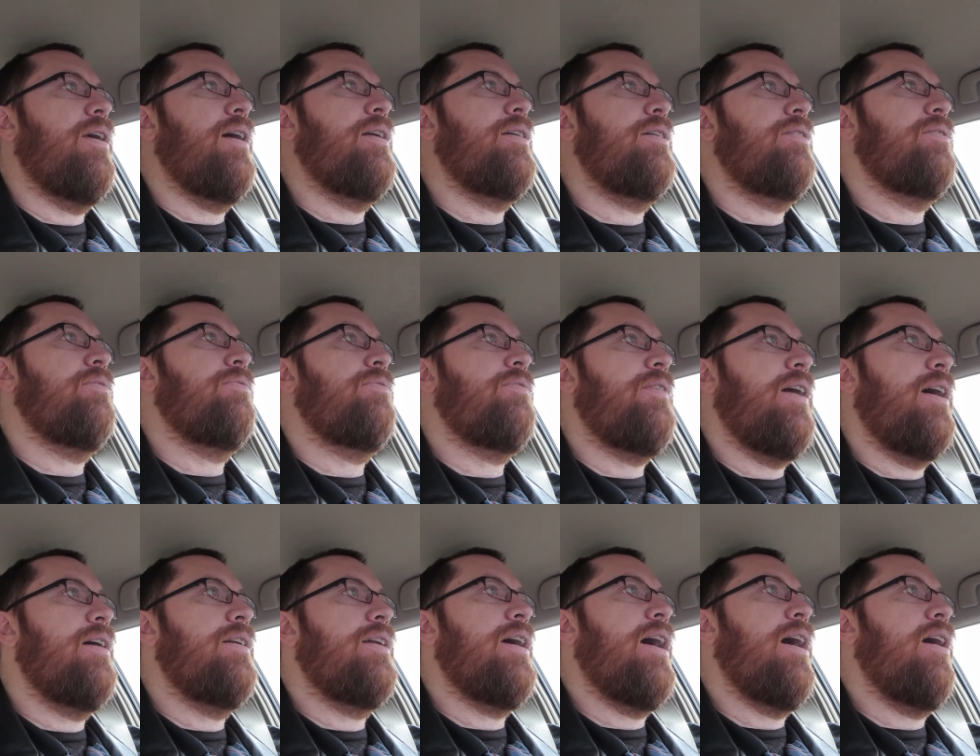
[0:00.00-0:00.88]
I need to
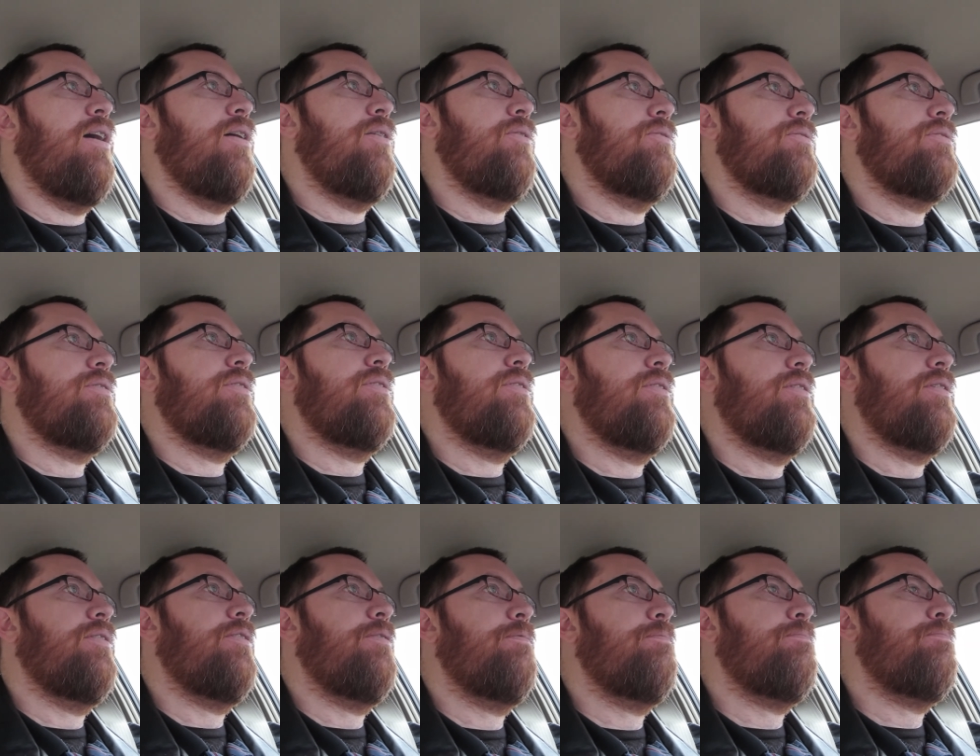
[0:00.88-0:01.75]
find out
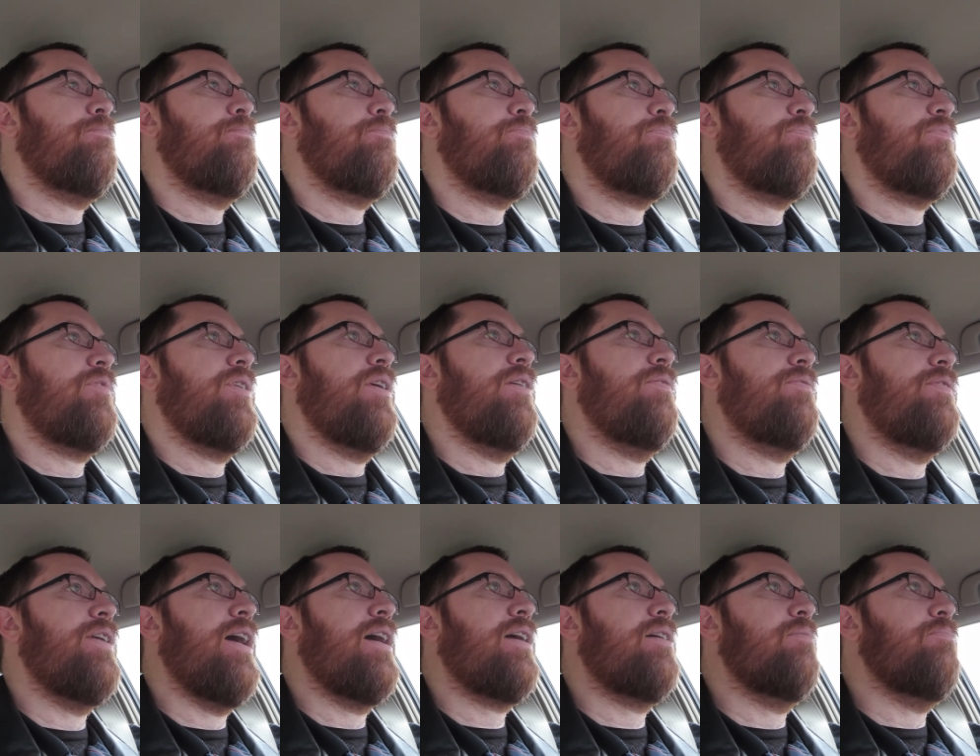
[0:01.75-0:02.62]
if
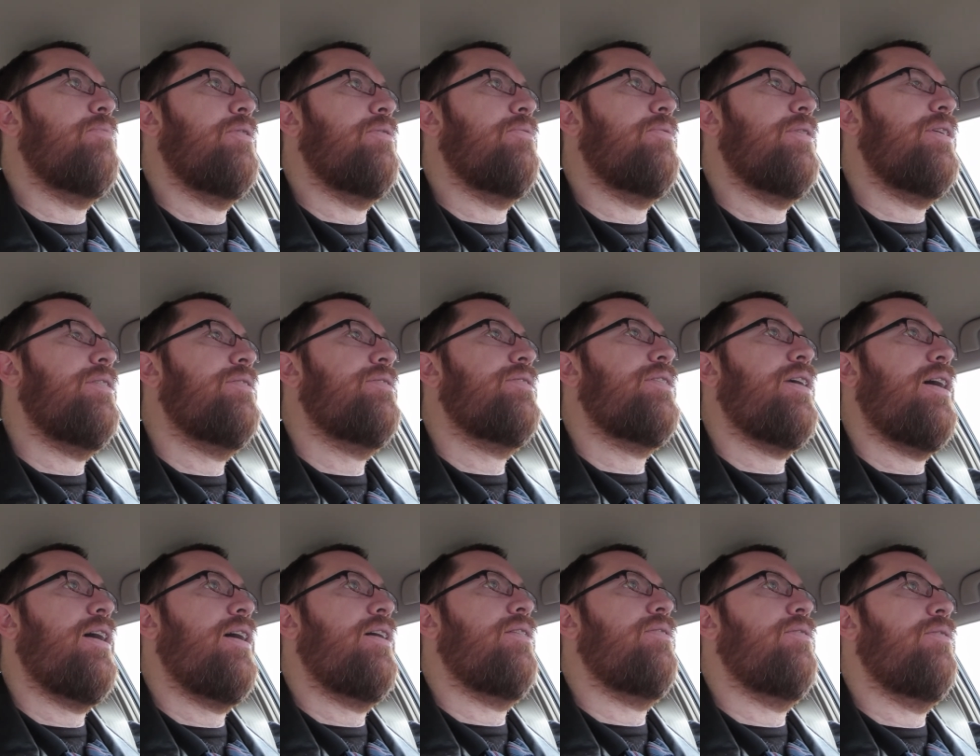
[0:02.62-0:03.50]
that can be
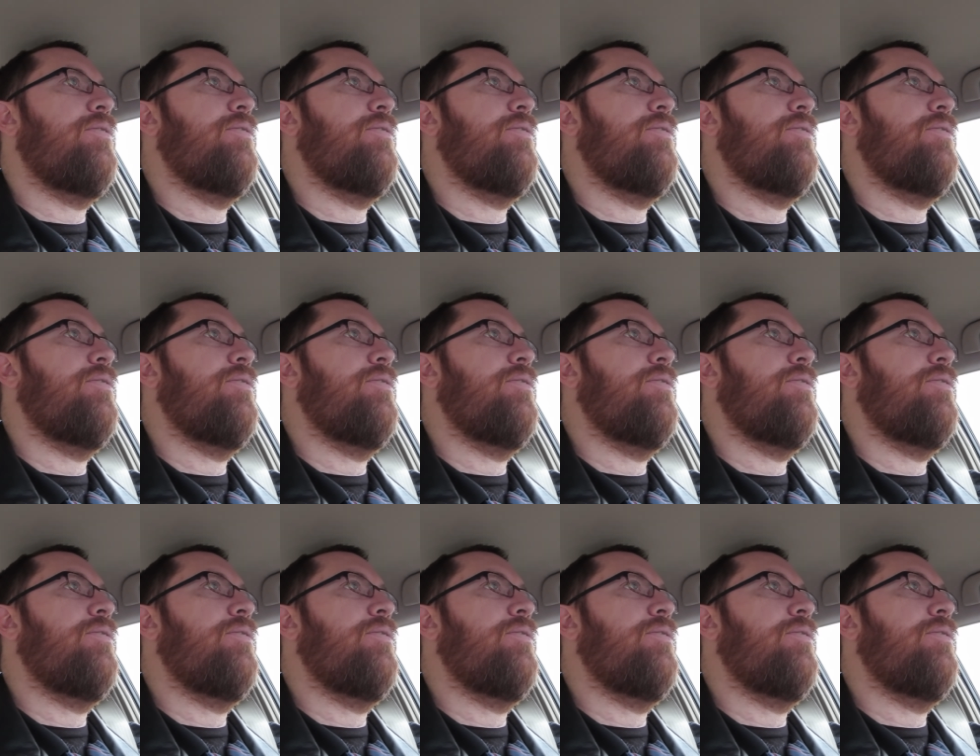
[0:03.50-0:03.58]
reset